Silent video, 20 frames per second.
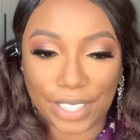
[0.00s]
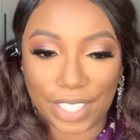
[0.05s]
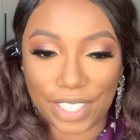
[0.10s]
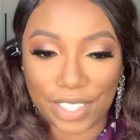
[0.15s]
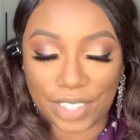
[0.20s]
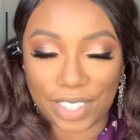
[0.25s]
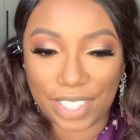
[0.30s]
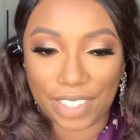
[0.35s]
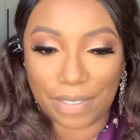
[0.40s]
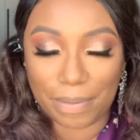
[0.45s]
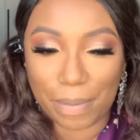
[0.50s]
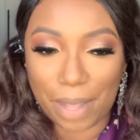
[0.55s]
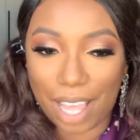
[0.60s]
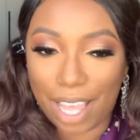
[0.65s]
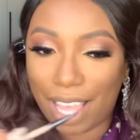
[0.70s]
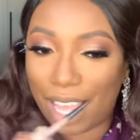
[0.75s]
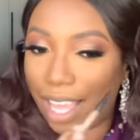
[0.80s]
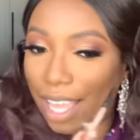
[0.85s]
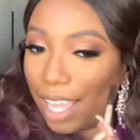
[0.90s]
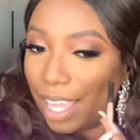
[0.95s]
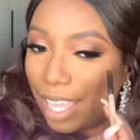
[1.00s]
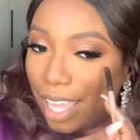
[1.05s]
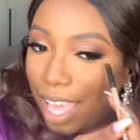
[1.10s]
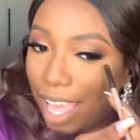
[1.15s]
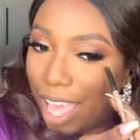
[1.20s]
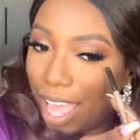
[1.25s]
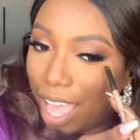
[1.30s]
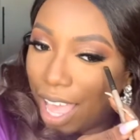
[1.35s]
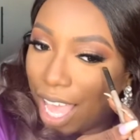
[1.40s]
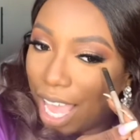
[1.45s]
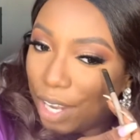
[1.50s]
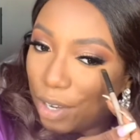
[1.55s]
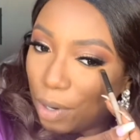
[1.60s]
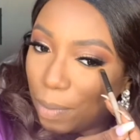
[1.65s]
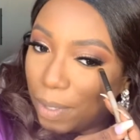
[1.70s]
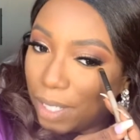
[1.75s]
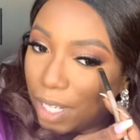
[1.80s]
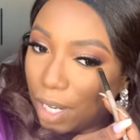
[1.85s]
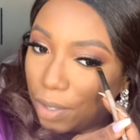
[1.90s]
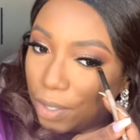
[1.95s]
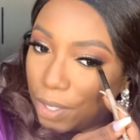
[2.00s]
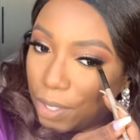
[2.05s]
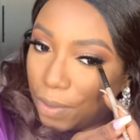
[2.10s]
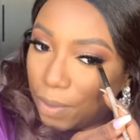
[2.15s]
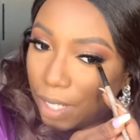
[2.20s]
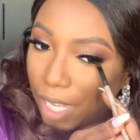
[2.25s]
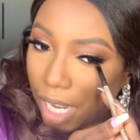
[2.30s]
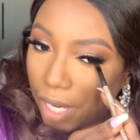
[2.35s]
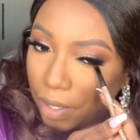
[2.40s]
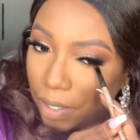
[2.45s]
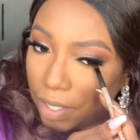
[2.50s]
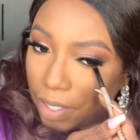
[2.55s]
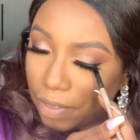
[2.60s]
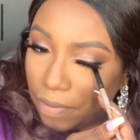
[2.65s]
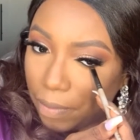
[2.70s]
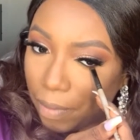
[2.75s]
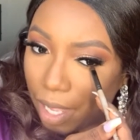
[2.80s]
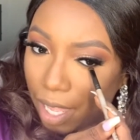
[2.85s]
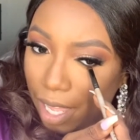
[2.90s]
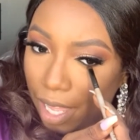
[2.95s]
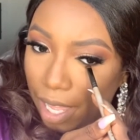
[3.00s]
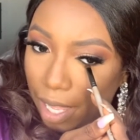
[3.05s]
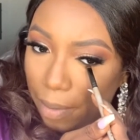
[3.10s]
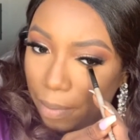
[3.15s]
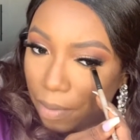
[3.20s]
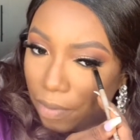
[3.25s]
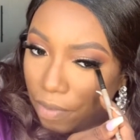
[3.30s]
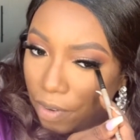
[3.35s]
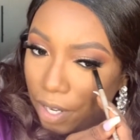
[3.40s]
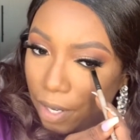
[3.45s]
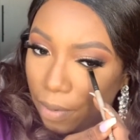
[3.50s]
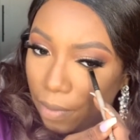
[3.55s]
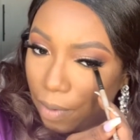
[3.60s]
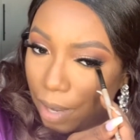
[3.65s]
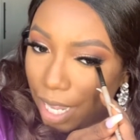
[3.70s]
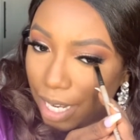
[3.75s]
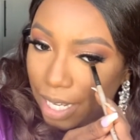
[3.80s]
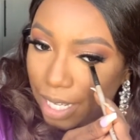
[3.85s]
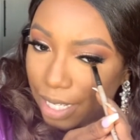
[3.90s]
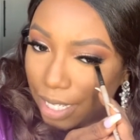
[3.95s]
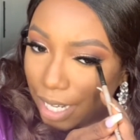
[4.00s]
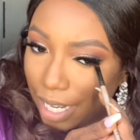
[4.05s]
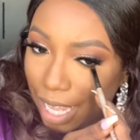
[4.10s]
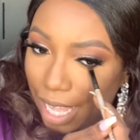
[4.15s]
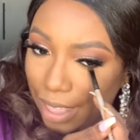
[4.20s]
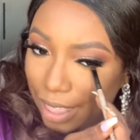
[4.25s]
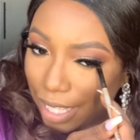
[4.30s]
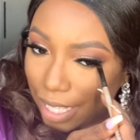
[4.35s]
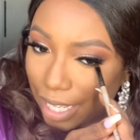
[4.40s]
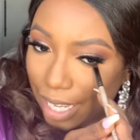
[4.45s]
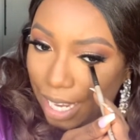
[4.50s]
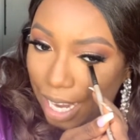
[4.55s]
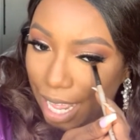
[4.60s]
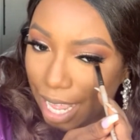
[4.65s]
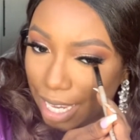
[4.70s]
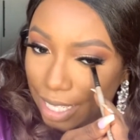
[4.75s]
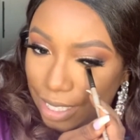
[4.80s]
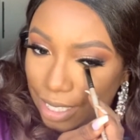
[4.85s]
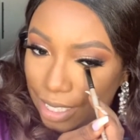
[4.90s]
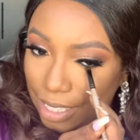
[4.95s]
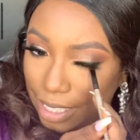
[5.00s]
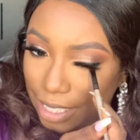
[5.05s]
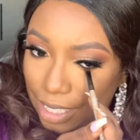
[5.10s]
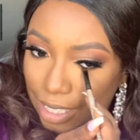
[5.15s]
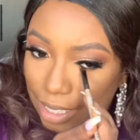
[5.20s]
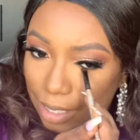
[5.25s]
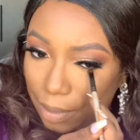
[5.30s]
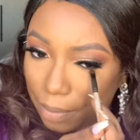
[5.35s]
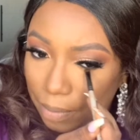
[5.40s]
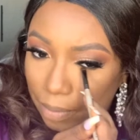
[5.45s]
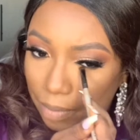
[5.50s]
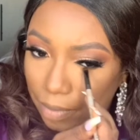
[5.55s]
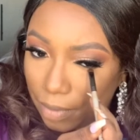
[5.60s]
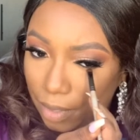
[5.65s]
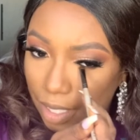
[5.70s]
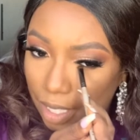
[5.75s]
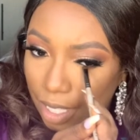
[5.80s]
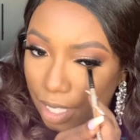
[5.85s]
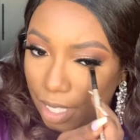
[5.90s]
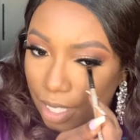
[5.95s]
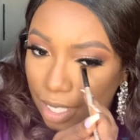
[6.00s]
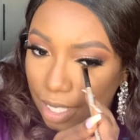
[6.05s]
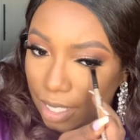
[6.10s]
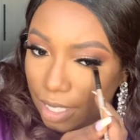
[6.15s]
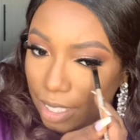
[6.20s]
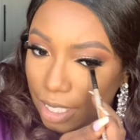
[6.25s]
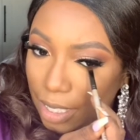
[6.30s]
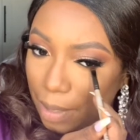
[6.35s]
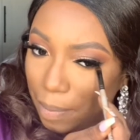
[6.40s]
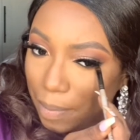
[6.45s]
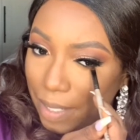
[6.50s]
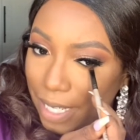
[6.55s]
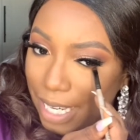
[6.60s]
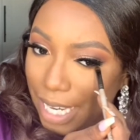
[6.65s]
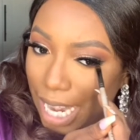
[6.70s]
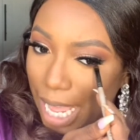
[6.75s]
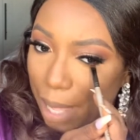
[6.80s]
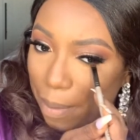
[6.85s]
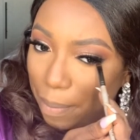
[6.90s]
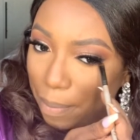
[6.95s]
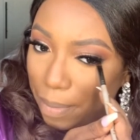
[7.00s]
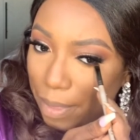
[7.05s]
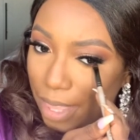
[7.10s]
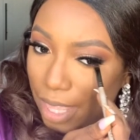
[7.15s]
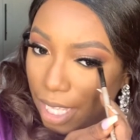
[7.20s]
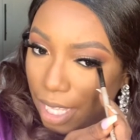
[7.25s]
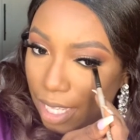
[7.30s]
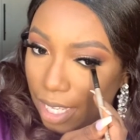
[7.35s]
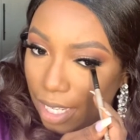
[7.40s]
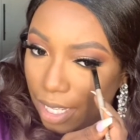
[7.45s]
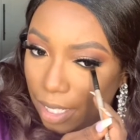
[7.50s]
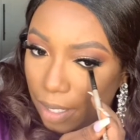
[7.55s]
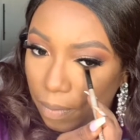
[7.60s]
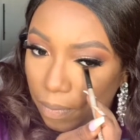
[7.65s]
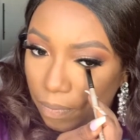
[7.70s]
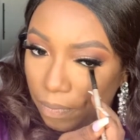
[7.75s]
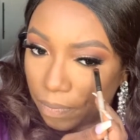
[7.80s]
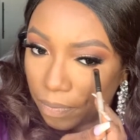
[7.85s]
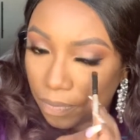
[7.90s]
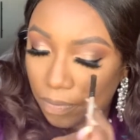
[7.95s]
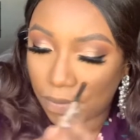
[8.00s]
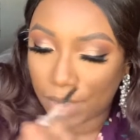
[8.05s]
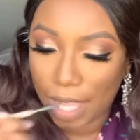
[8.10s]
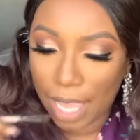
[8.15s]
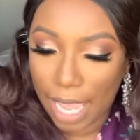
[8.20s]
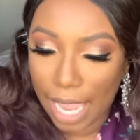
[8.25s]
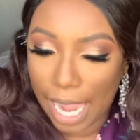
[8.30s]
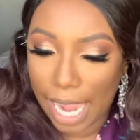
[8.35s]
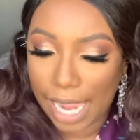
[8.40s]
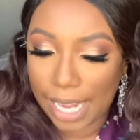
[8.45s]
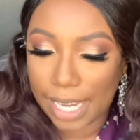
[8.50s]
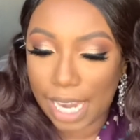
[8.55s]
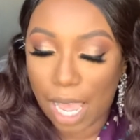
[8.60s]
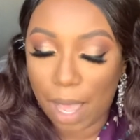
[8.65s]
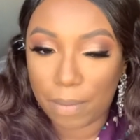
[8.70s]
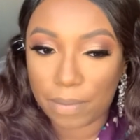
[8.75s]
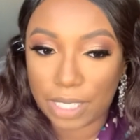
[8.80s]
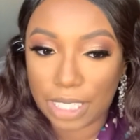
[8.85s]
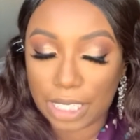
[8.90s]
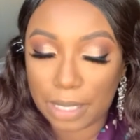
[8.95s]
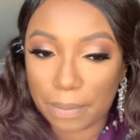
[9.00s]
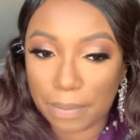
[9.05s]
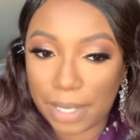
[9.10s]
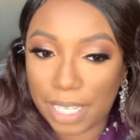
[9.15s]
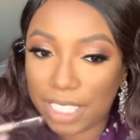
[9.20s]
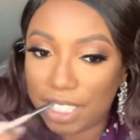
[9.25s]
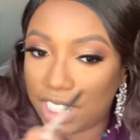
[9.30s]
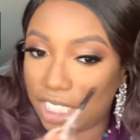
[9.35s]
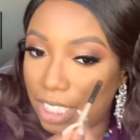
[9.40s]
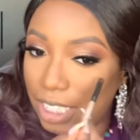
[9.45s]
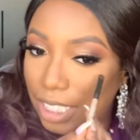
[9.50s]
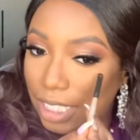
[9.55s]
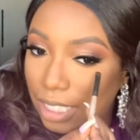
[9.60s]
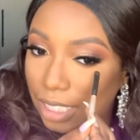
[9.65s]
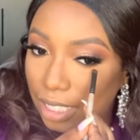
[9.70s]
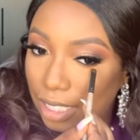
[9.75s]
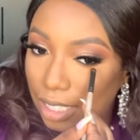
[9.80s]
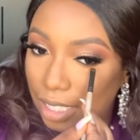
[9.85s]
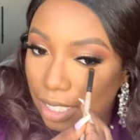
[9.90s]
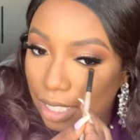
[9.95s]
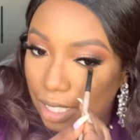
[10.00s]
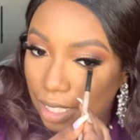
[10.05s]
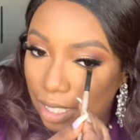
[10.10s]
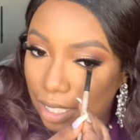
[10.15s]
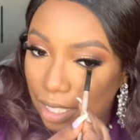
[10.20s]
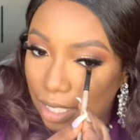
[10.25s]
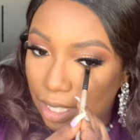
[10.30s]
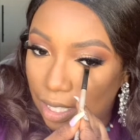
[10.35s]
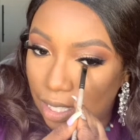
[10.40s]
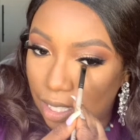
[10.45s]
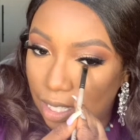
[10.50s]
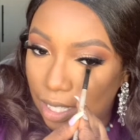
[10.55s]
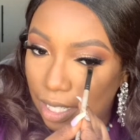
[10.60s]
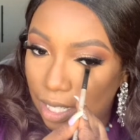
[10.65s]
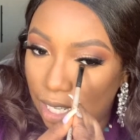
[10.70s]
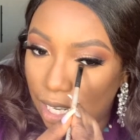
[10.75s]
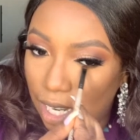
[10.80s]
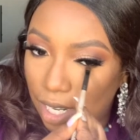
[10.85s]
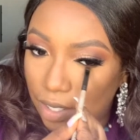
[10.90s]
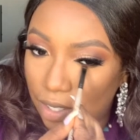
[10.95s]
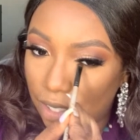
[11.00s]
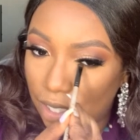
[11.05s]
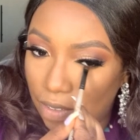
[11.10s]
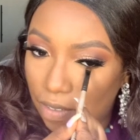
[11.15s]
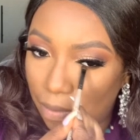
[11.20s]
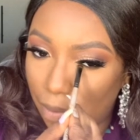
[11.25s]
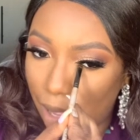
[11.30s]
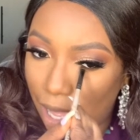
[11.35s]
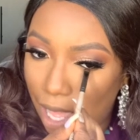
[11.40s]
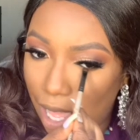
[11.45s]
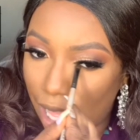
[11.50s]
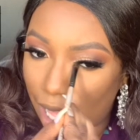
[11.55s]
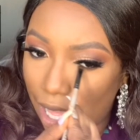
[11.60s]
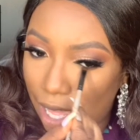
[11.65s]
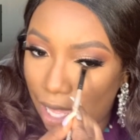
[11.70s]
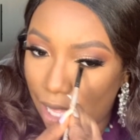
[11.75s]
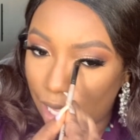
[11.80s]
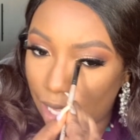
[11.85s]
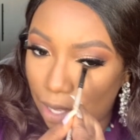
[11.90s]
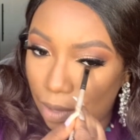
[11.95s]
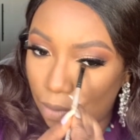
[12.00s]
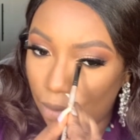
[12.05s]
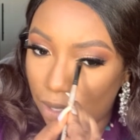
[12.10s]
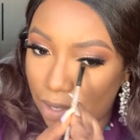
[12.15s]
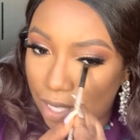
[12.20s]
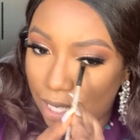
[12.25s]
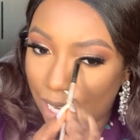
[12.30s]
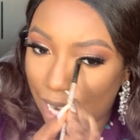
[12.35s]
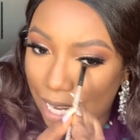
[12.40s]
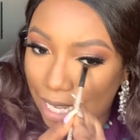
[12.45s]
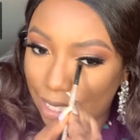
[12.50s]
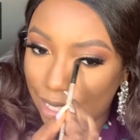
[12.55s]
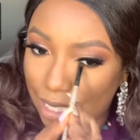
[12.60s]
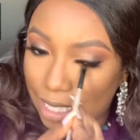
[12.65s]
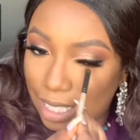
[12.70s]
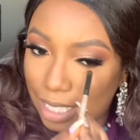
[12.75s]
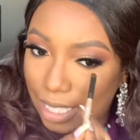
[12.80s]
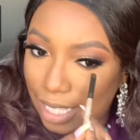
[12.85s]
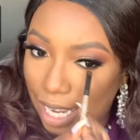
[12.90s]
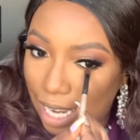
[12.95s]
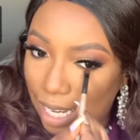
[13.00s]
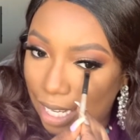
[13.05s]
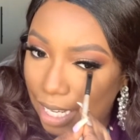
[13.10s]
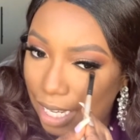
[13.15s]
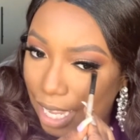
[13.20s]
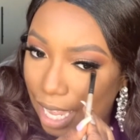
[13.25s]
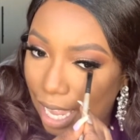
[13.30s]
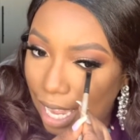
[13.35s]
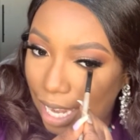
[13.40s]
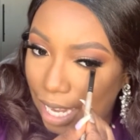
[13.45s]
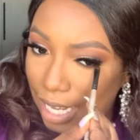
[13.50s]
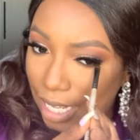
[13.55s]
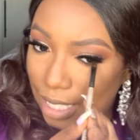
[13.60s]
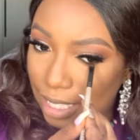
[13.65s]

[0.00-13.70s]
underneath my eye. I normally don't do liner underneath my eye, but for your wedding day, I think it adds just some depth. And now I'm smudging underneath my eye with 1988